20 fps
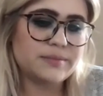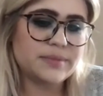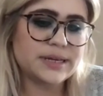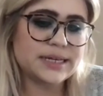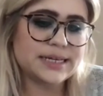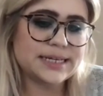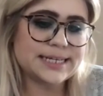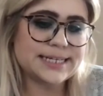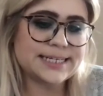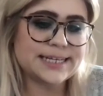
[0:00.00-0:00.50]

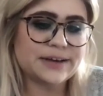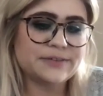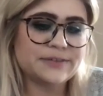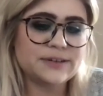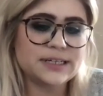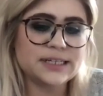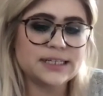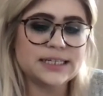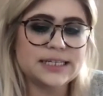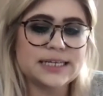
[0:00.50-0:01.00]
It
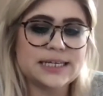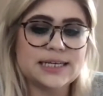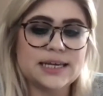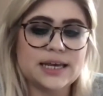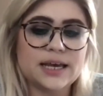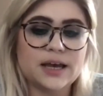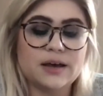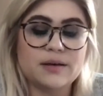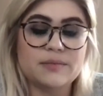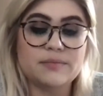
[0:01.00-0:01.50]
definitely
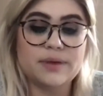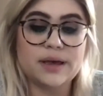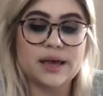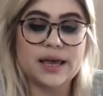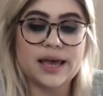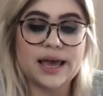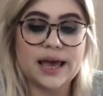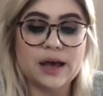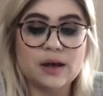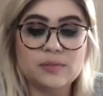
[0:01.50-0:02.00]

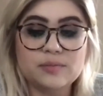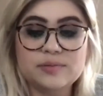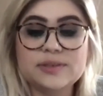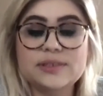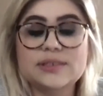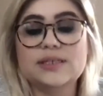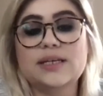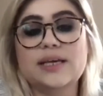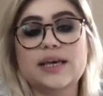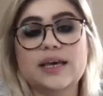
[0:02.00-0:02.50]
helps
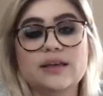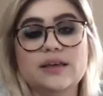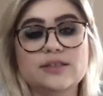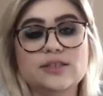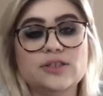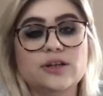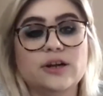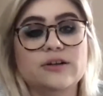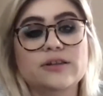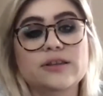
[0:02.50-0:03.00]

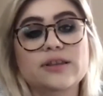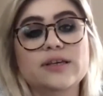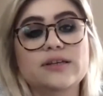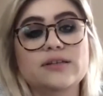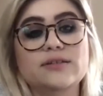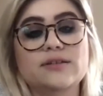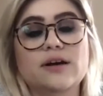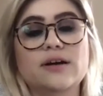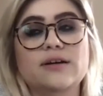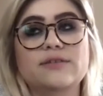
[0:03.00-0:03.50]
kickstart
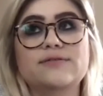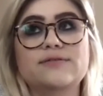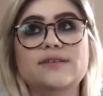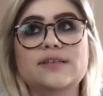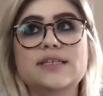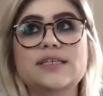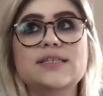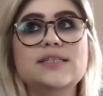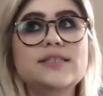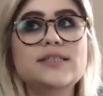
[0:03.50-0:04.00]
things off
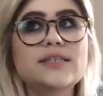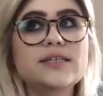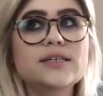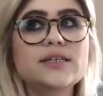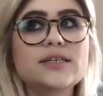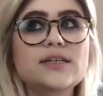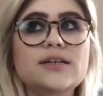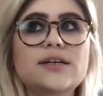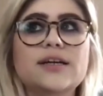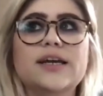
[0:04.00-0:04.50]

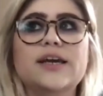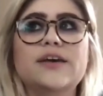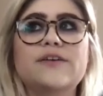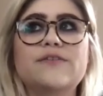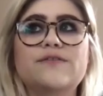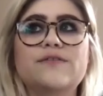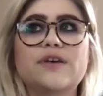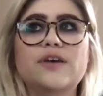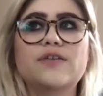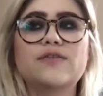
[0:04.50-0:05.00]
easier
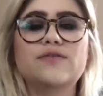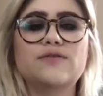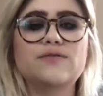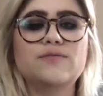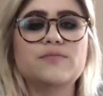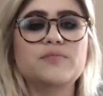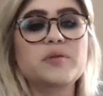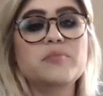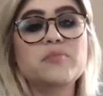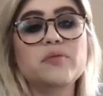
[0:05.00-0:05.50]
if
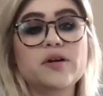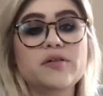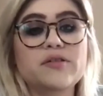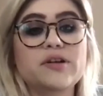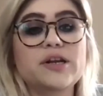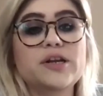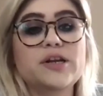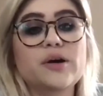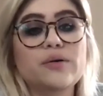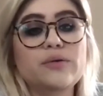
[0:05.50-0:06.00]
people
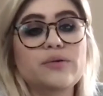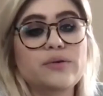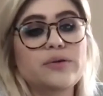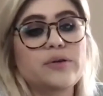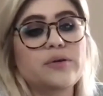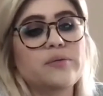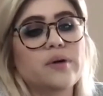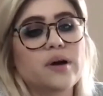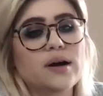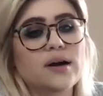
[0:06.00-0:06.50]
already know who
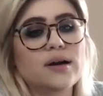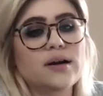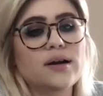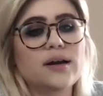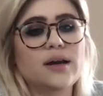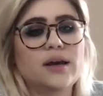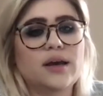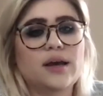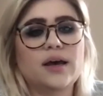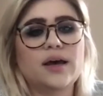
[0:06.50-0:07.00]
you are.
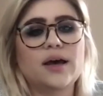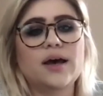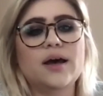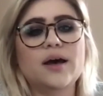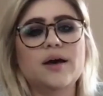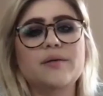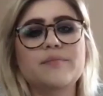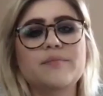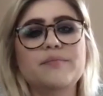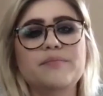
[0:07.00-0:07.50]

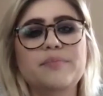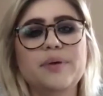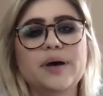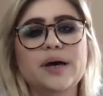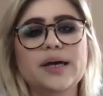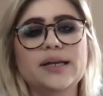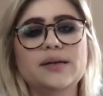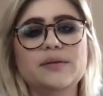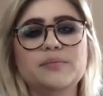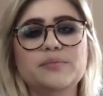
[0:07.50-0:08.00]

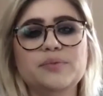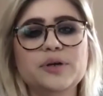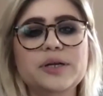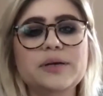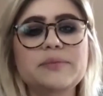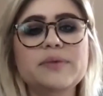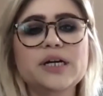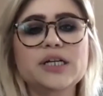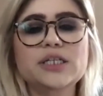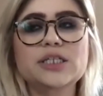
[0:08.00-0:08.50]
But pretty
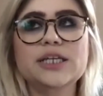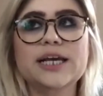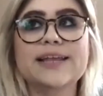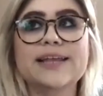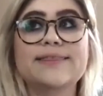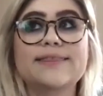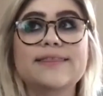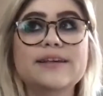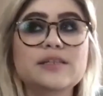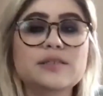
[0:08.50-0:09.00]
much
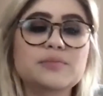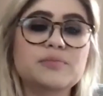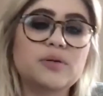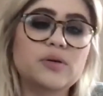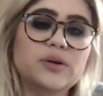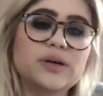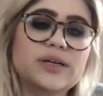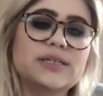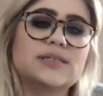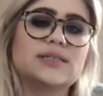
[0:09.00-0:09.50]
at this
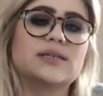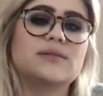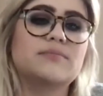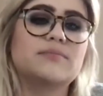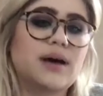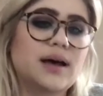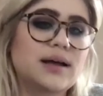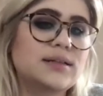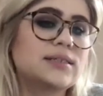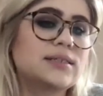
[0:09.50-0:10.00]
point in
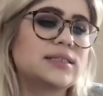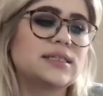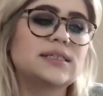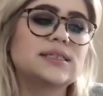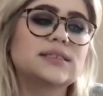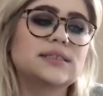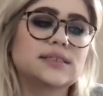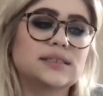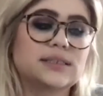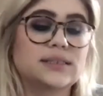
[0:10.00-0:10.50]

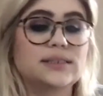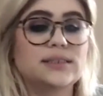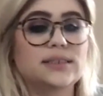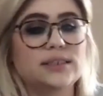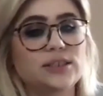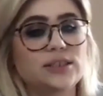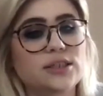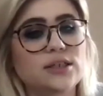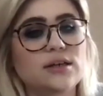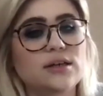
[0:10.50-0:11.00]
politics and
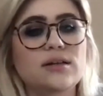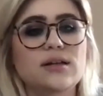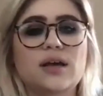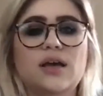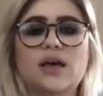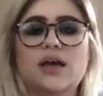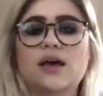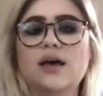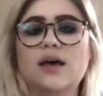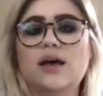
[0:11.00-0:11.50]
digital,
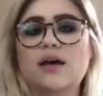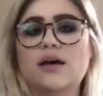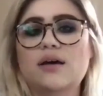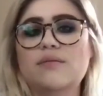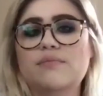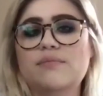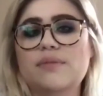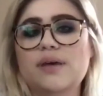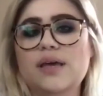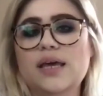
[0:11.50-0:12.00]

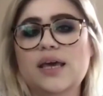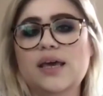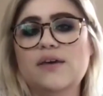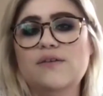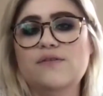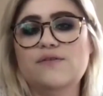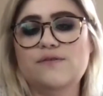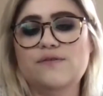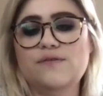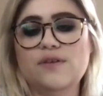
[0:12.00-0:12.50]

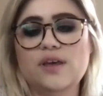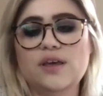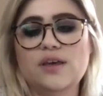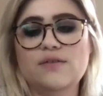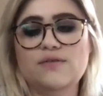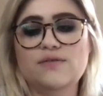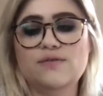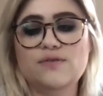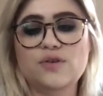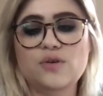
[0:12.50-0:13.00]

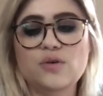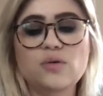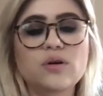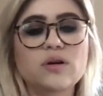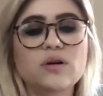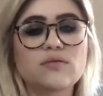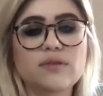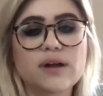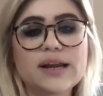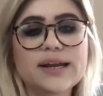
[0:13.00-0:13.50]
if you
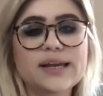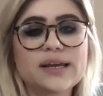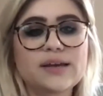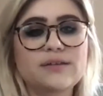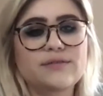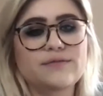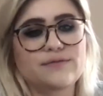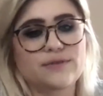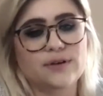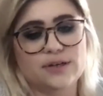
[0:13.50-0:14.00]
are
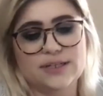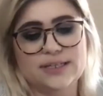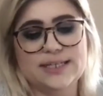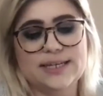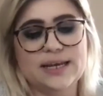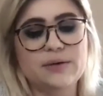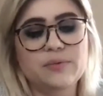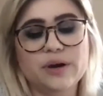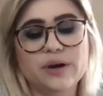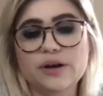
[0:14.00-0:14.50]
running for a
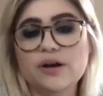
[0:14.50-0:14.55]
statewide